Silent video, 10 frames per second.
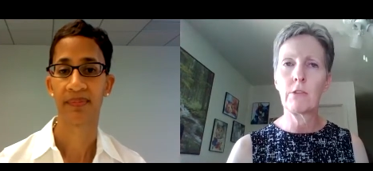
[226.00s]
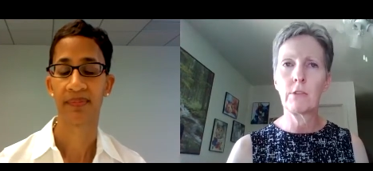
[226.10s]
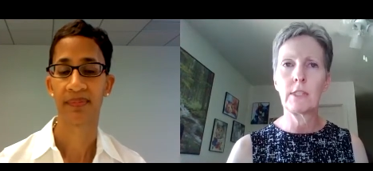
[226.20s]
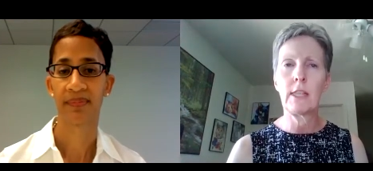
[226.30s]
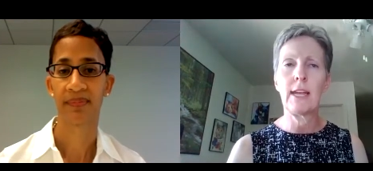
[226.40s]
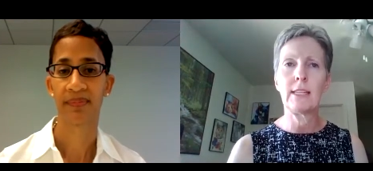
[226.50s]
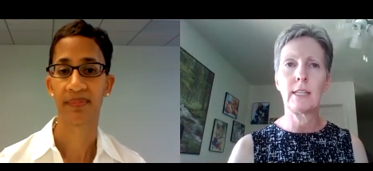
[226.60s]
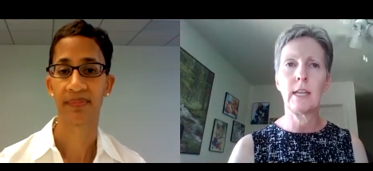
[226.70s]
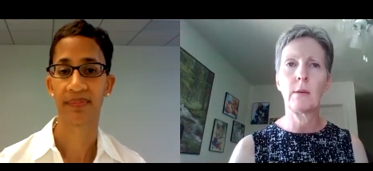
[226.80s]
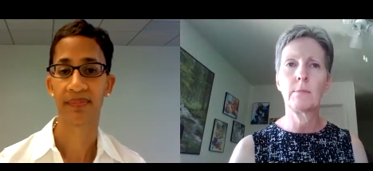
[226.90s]
Speaker 1: those
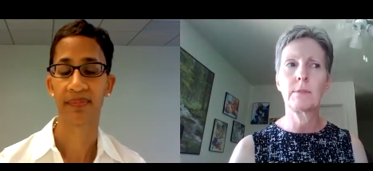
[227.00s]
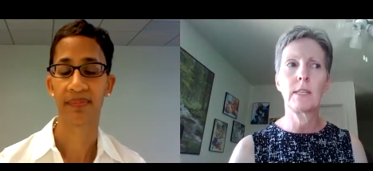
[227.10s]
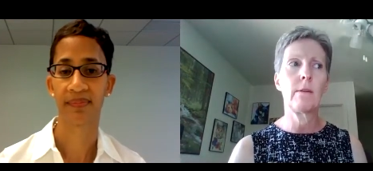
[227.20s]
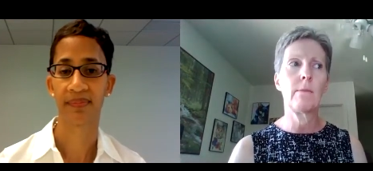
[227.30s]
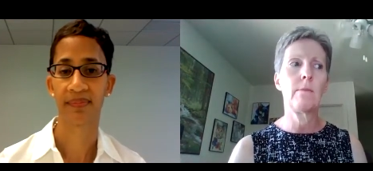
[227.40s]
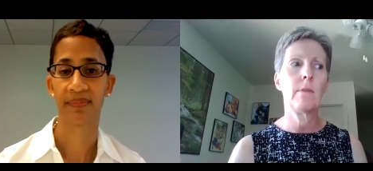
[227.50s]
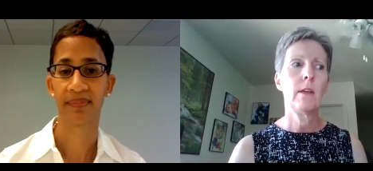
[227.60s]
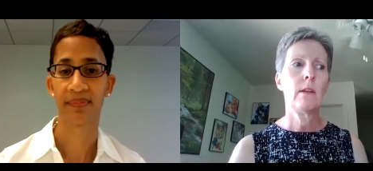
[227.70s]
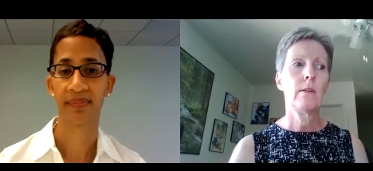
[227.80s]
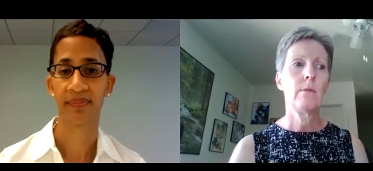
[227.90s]
lines that helps um,
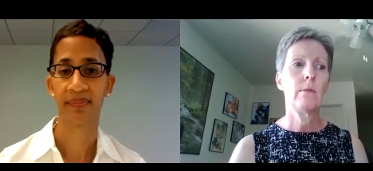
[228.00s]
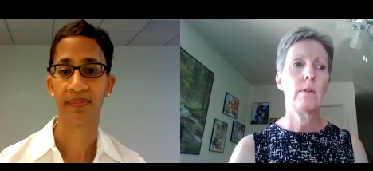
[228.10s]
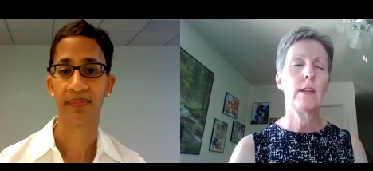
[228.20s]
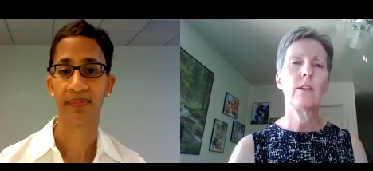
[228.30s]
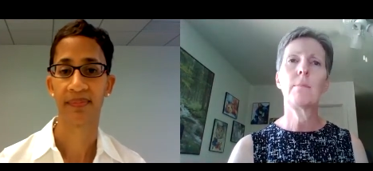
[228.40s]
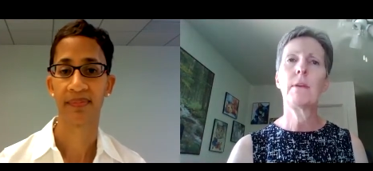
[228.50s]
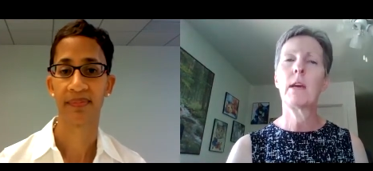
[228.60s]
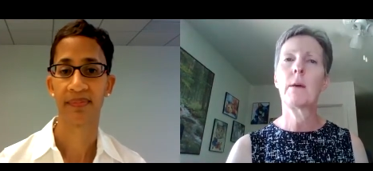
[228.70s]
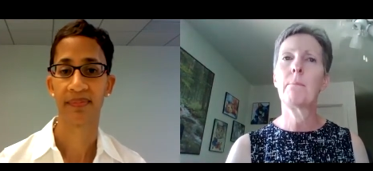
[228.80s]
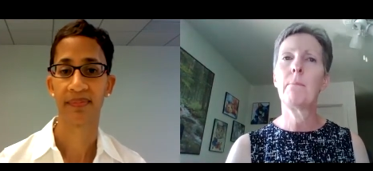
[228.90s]
it not
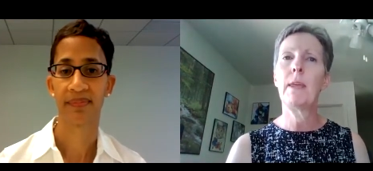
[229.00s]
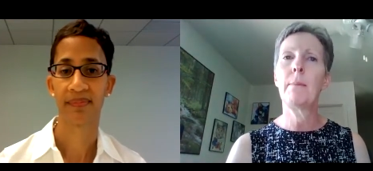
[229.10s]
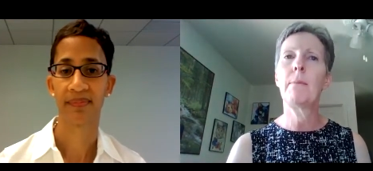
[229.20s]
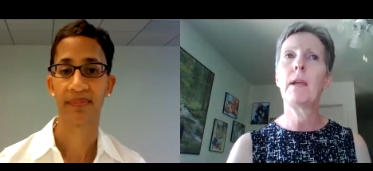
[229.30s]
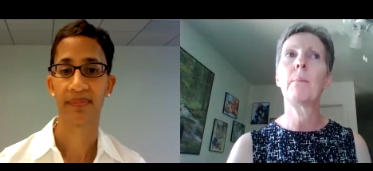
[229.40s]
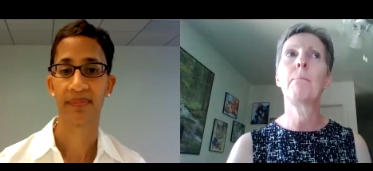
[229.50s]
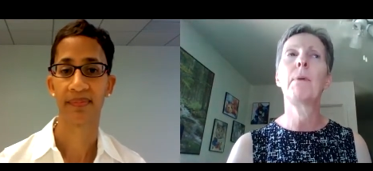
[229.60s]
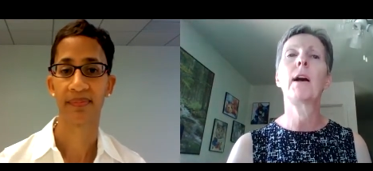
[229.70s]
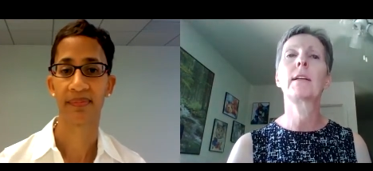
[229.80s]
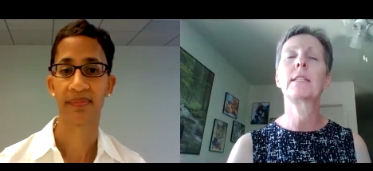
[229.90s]
become them become
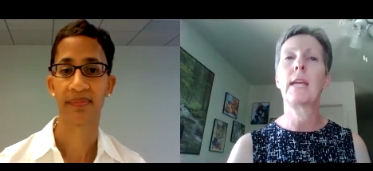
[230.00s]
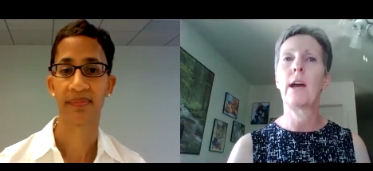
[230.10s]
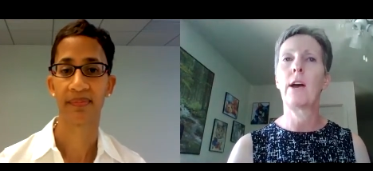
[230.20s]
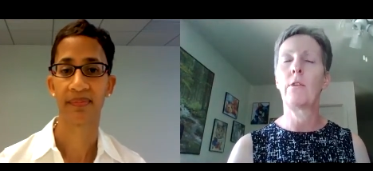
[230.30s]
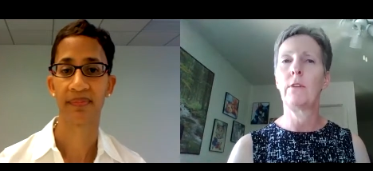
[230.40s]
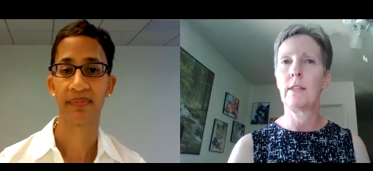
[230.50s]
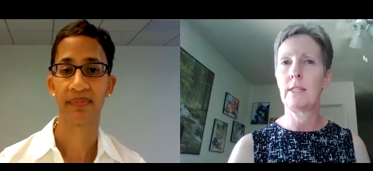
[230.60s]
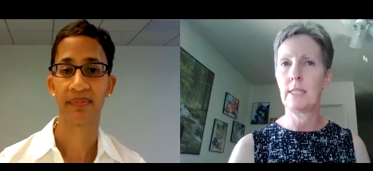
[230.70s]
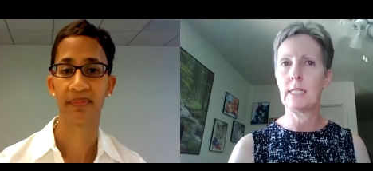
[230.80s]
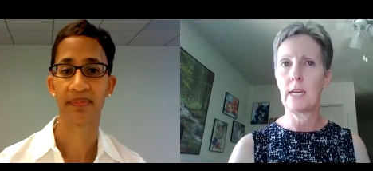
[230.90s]
bogged down in
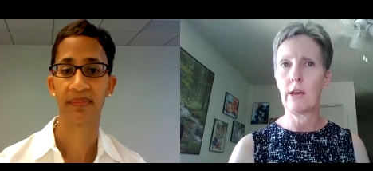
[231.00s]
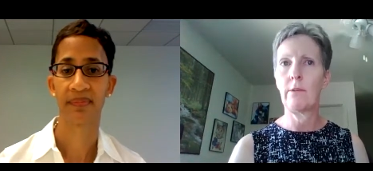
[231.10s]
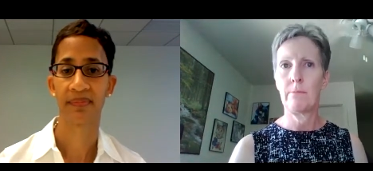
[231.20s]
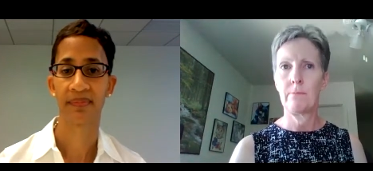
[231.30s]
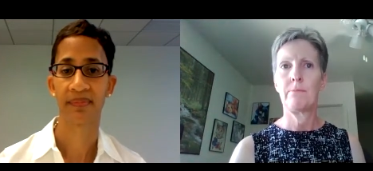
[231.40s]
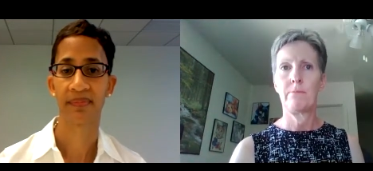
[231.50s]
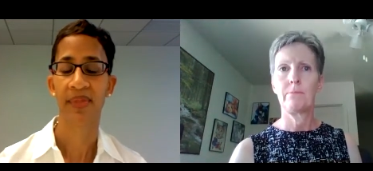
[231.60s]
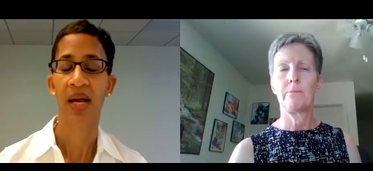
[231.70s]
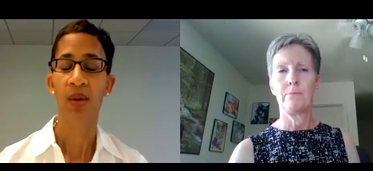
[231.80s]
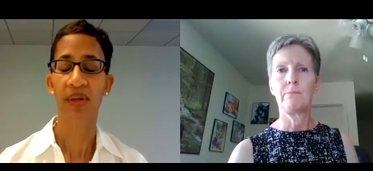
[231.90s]
the detail?
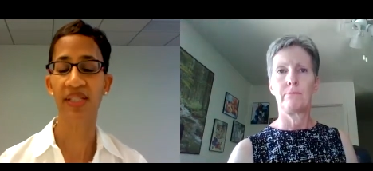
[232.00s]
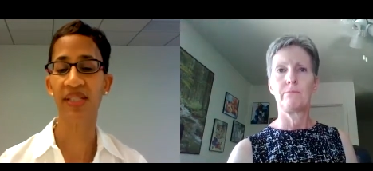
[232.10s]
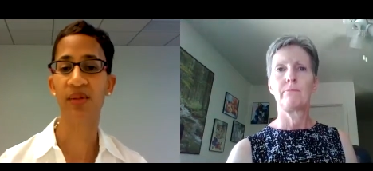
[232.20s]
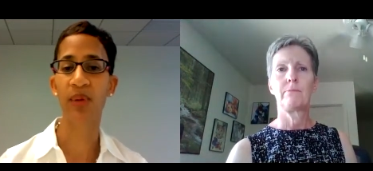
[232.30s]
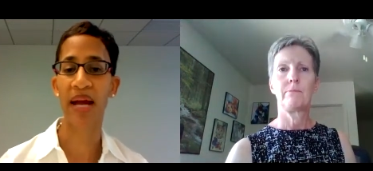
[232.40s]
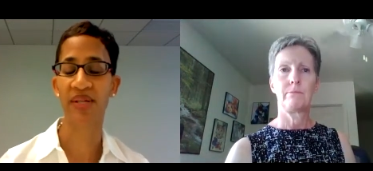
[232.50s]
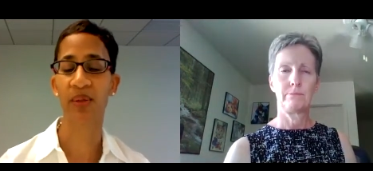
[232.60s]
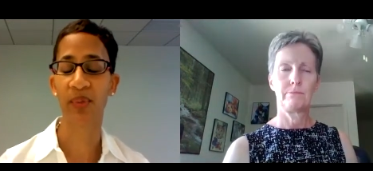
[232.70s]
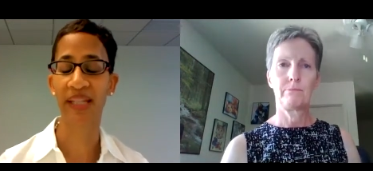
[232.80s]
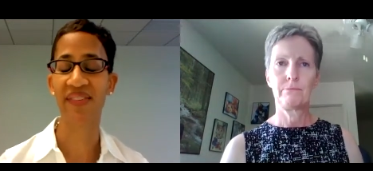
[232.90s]
Speaker 2: Well, this is actually
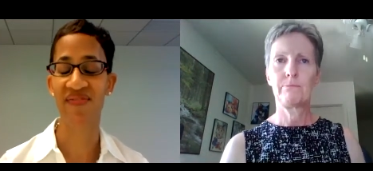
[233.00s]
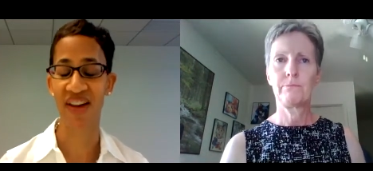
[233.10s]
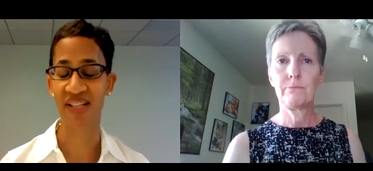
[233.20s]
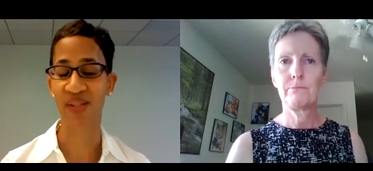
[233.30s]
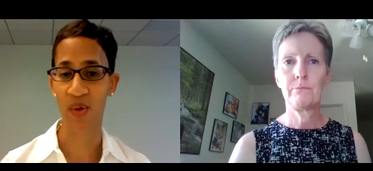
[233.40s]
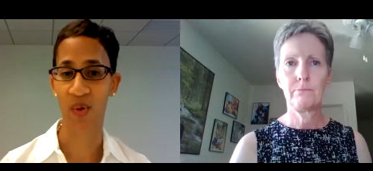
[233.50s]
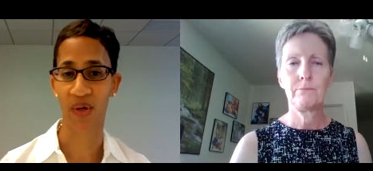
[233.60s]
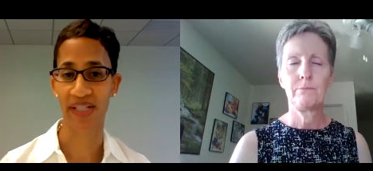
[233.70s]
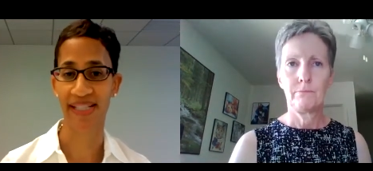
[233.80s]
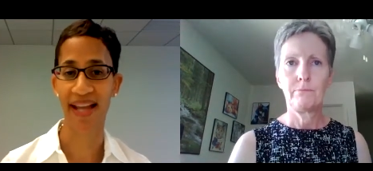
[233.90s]
a really fun
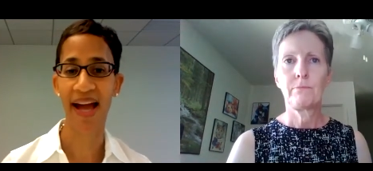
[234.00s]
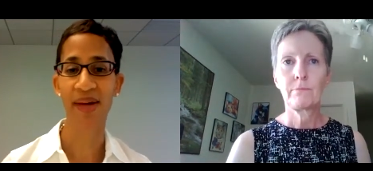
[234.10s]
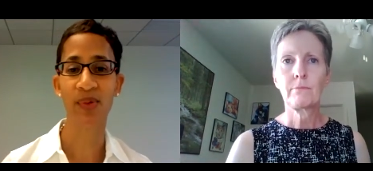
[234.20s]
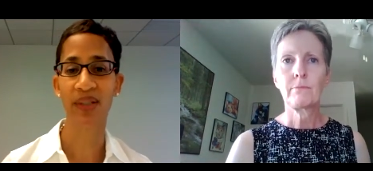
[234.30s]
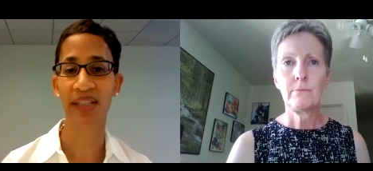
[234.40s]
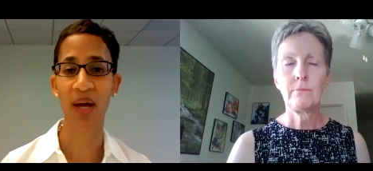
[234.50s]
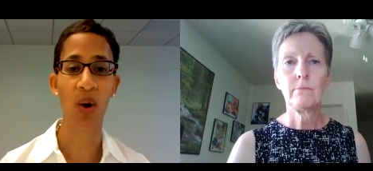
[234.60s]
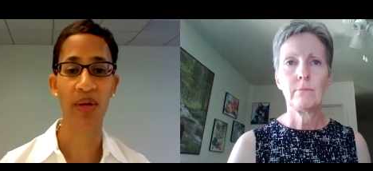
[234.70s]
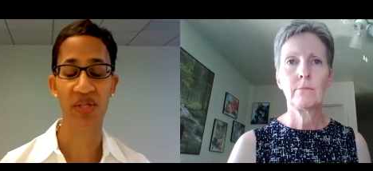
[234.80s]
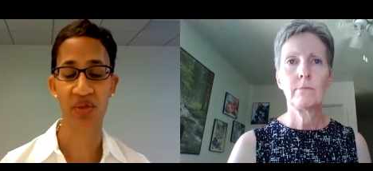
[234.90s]
course, and I really
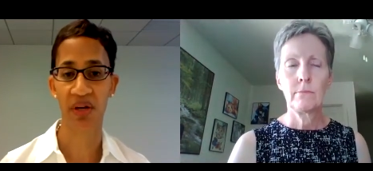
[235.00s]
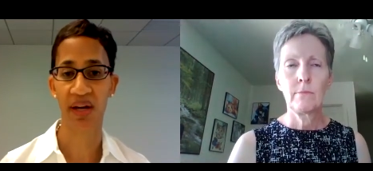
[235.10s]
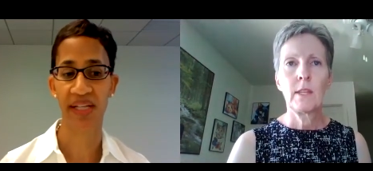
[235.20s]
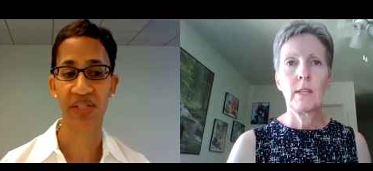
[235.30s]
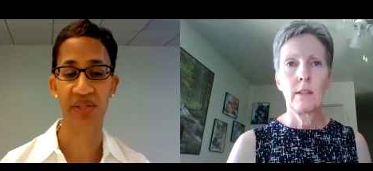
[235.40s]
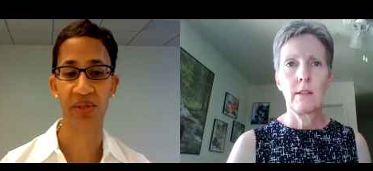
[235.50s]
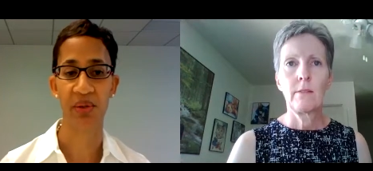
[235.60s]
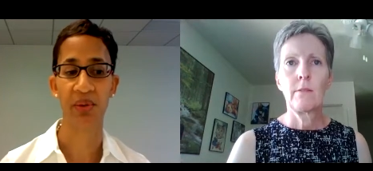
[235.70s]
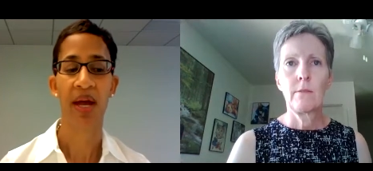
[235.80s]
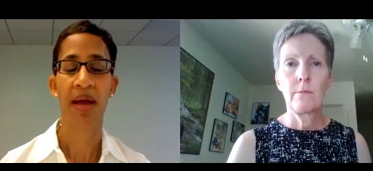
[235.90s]
always try
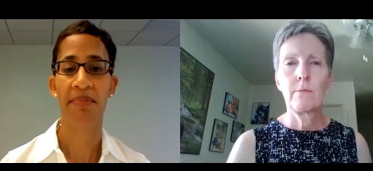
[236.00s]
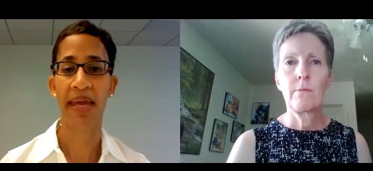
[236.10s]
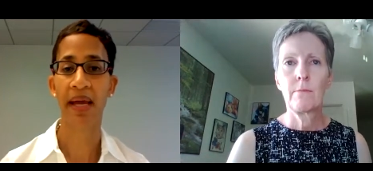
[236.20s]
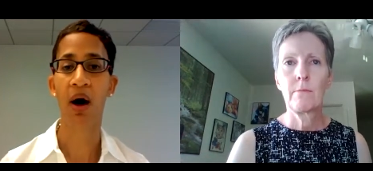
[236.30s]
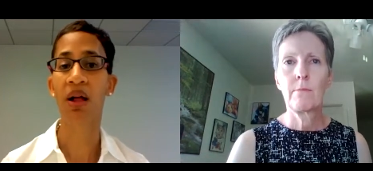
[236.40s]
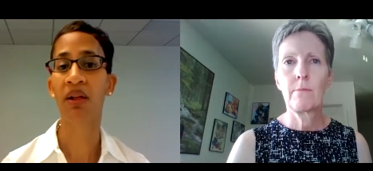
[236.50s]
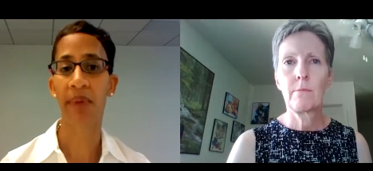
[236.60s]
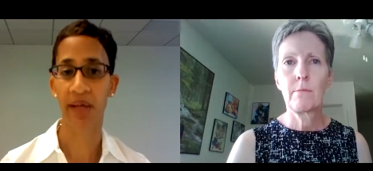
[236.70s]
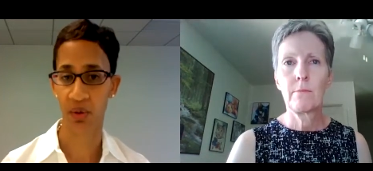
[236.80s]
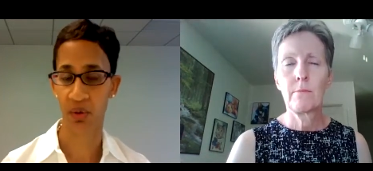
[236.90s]
to make all of
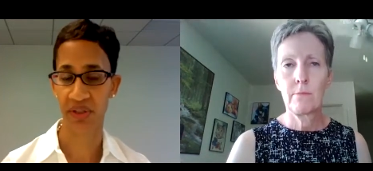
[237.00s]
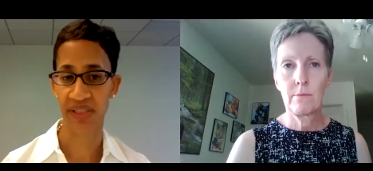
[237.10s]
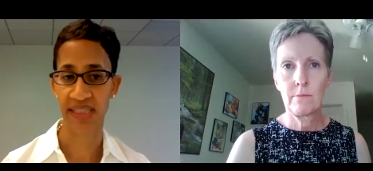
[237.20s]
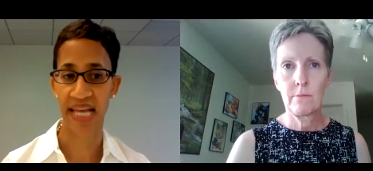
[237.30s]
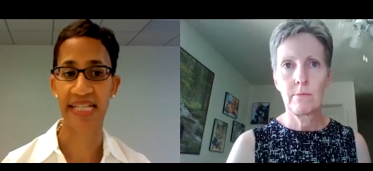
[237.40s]
my courses as